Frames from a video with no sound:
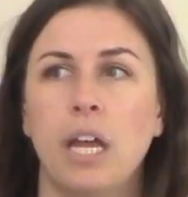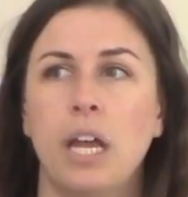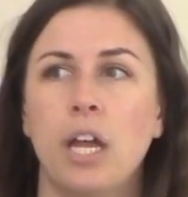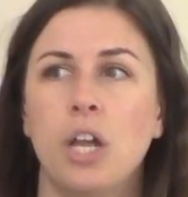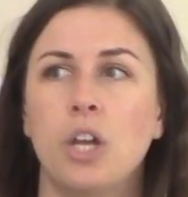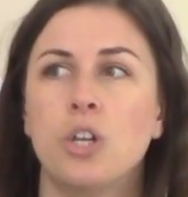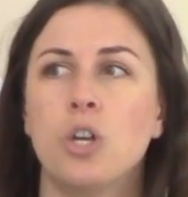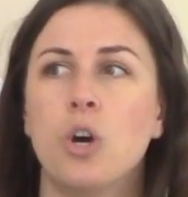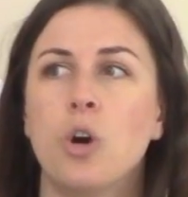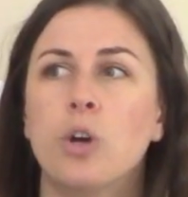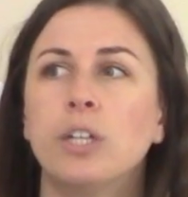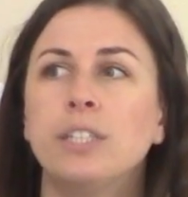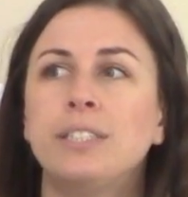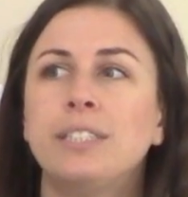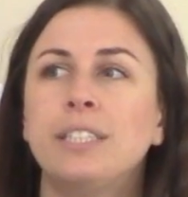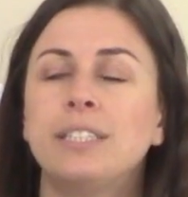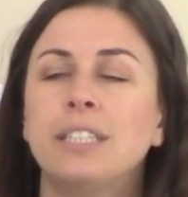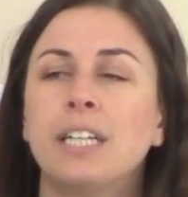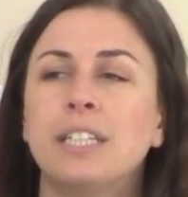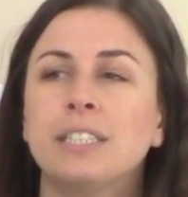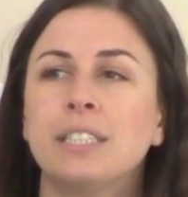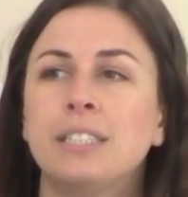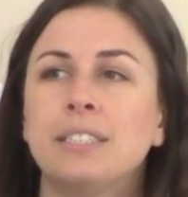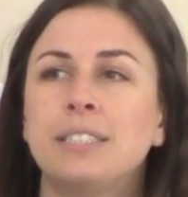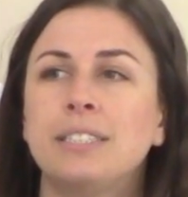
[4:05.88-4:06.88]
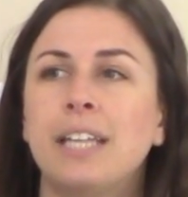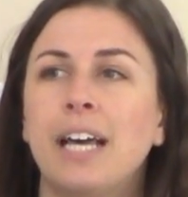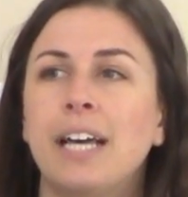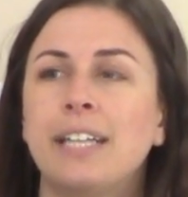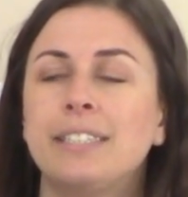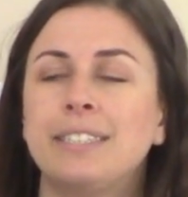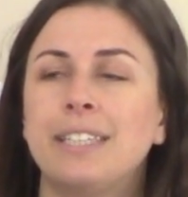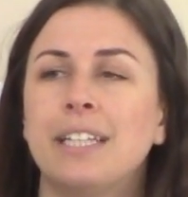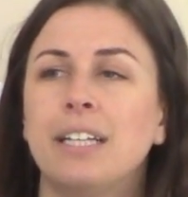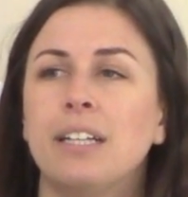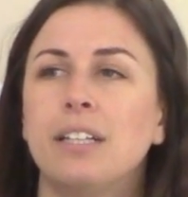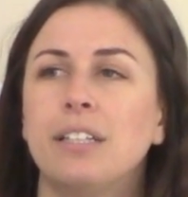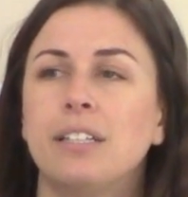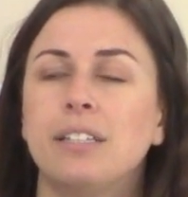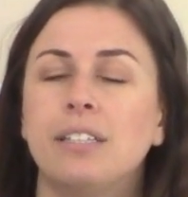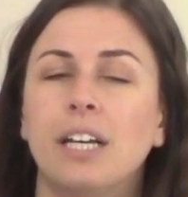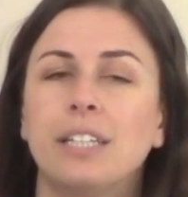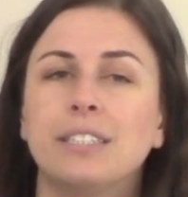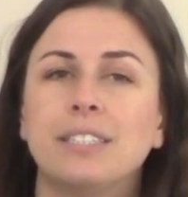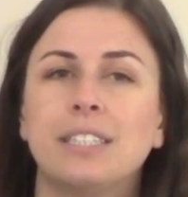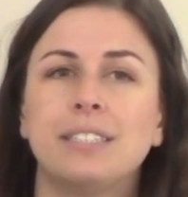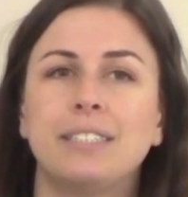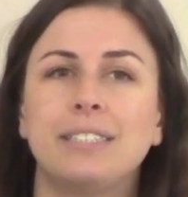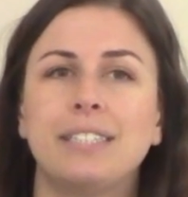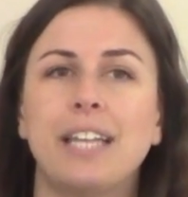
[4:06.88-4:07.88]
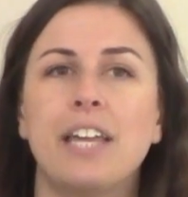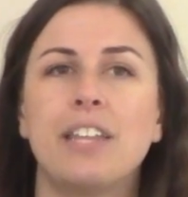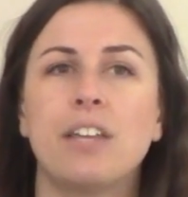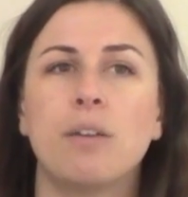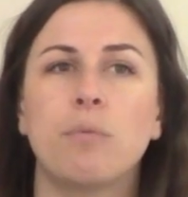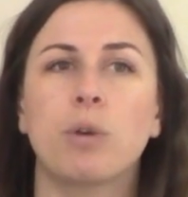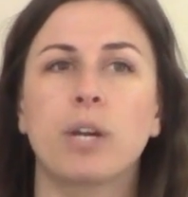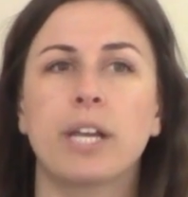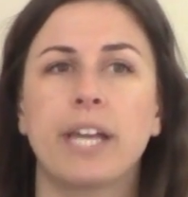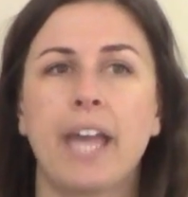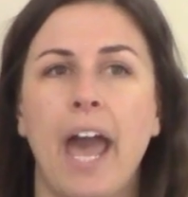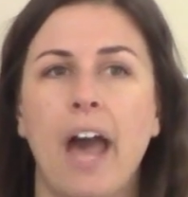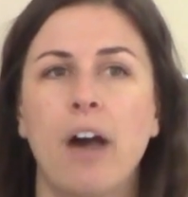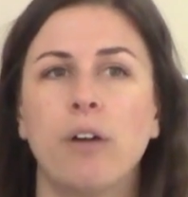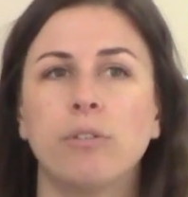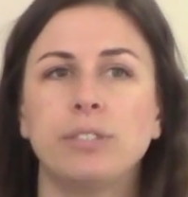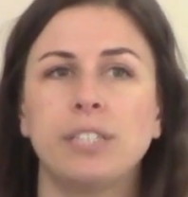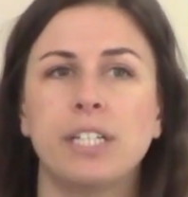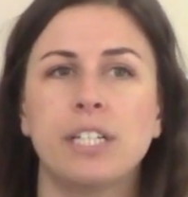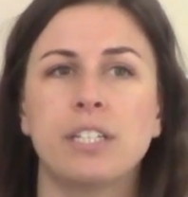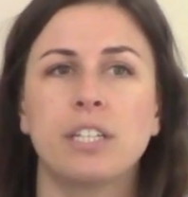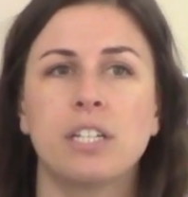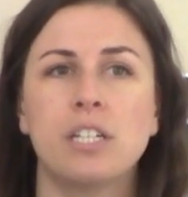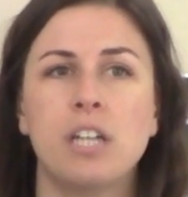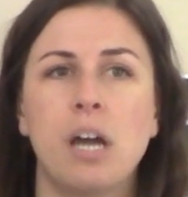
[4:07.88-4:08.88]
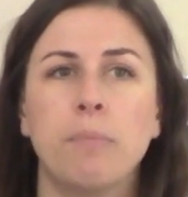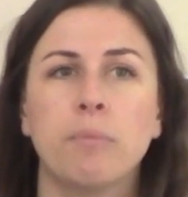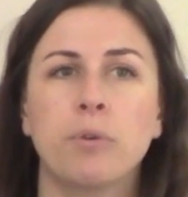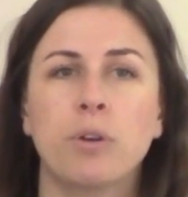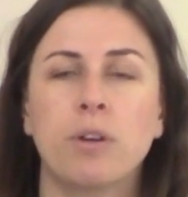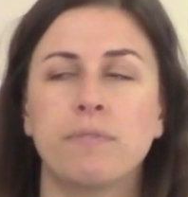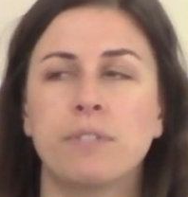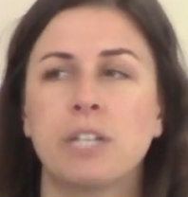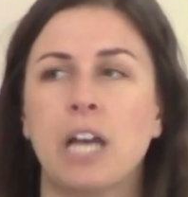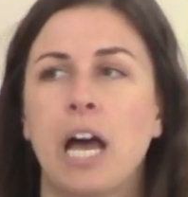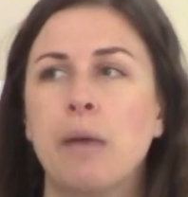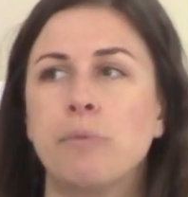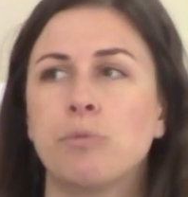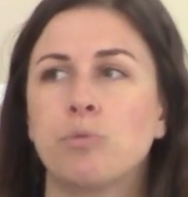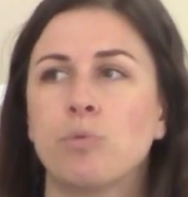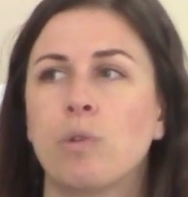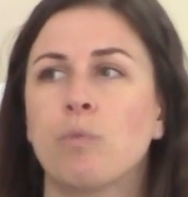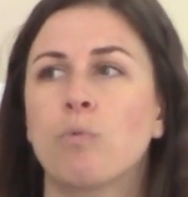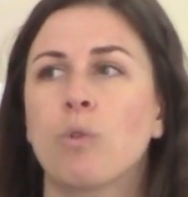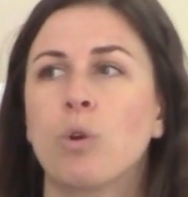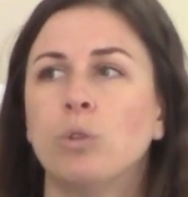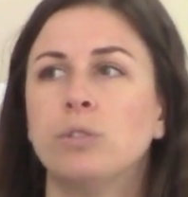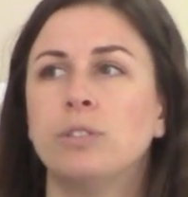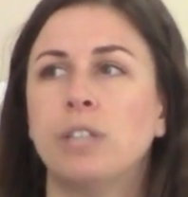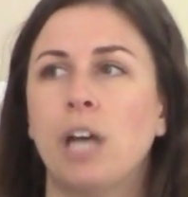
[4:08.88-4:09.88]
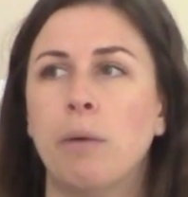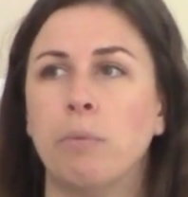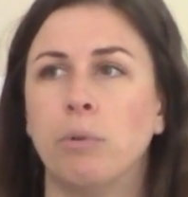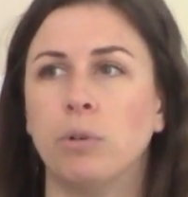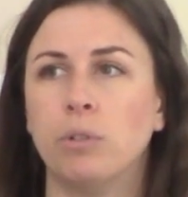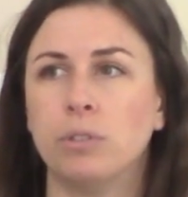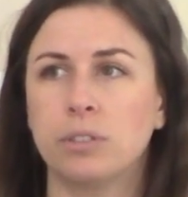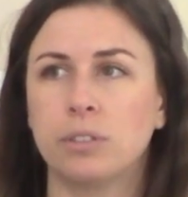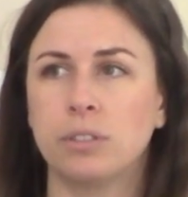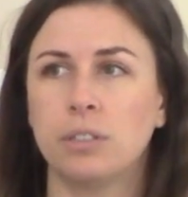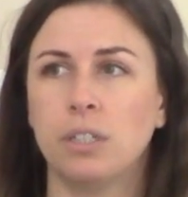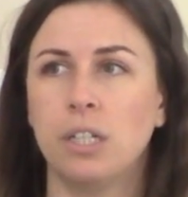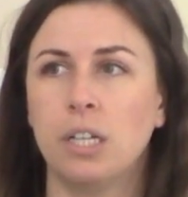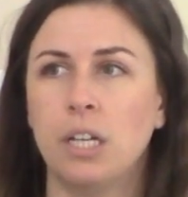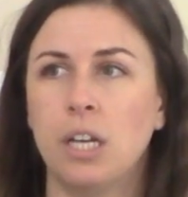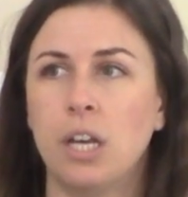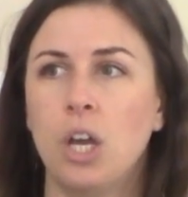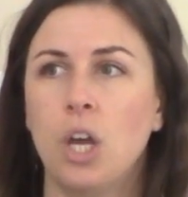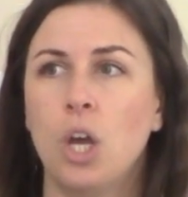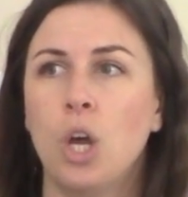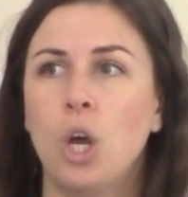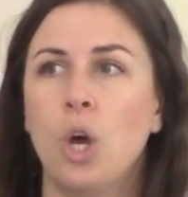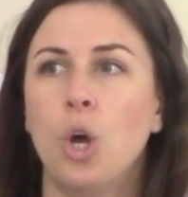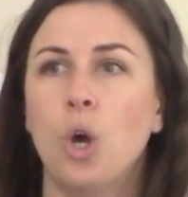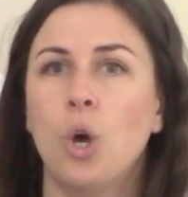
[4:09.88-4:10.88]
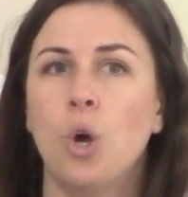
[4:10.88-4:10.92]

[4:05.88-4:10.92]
I was already awake, I already had my coffee, I was already running or working out.